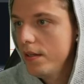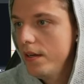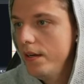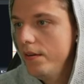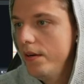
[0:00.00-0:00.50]

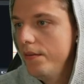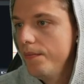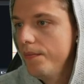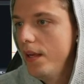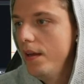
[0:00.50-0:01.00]
I don't know.
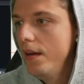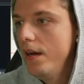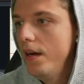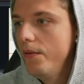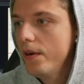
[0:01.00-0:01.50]

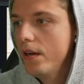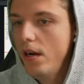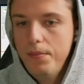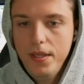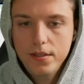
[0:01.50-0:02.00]
We're going to
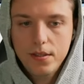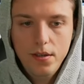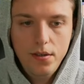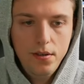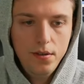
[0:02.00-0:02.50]
copy this
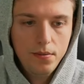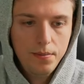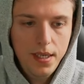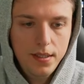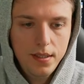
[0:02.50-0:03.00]
code. We're
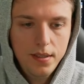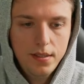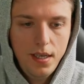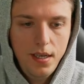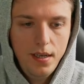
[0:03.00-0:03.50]
pasting this
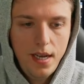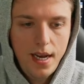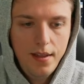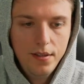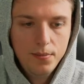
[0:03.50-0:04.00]
in
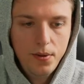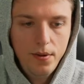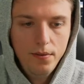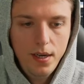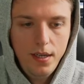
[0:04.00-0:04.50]
at this
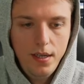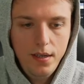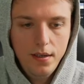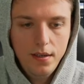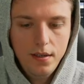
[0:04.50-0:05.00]
point right
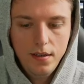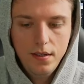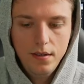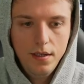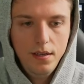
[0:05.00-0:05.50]
here.
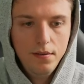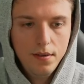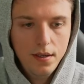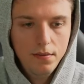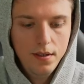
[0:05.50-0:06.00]
Right? We're
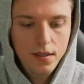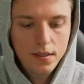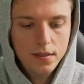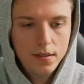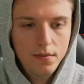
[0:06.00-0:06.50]
going to get rid of
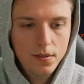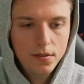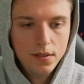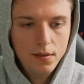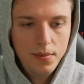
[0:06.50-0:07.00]
this, and we're
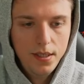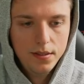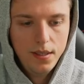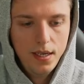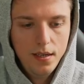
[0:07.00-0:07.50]
just going to paste
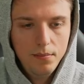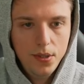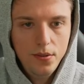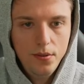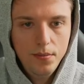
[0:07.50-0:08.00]
that.
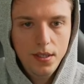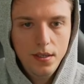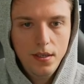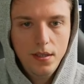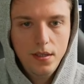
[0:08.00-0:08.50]

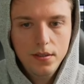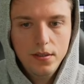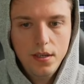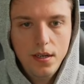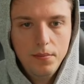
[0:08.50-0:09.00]
Boom.
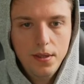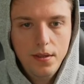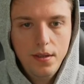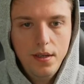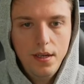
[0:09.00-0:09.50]
Stop.
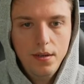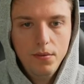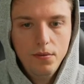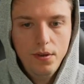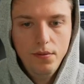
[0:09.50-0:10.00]
And
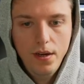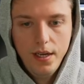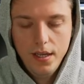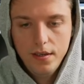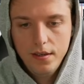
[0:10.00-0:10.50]
we're
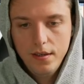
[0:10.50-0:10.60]
rerunning it.